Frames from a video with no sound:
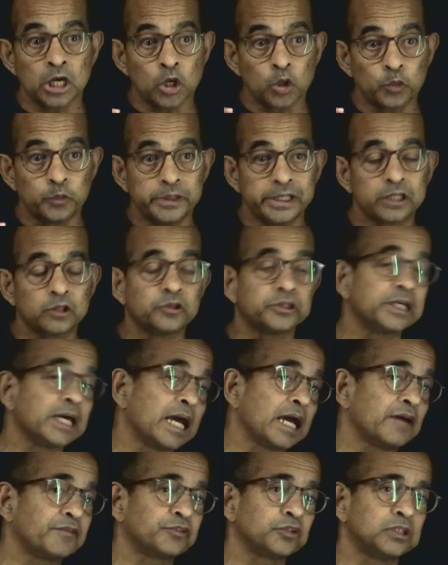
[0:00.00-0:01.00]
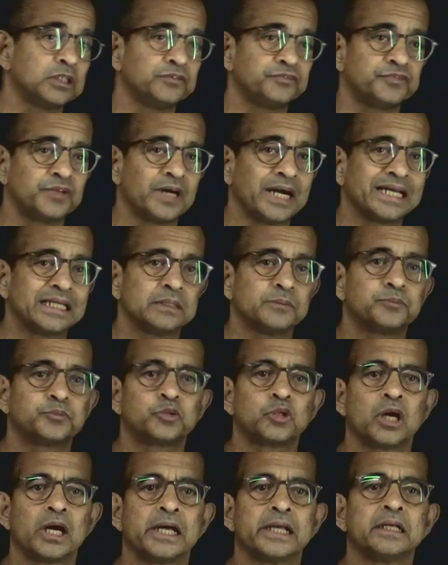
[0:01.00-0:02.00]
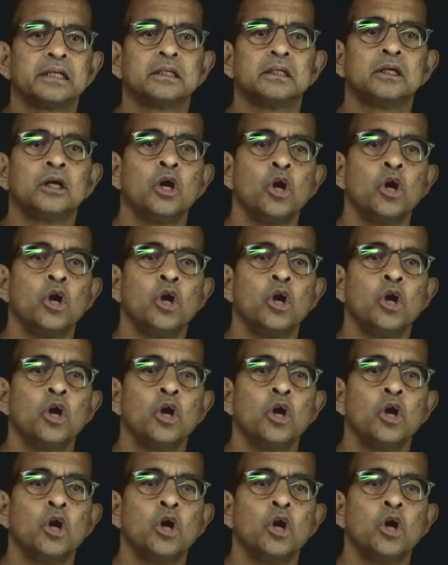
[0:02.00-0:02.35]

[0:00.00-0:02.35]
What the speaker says: we are going to have to define a prior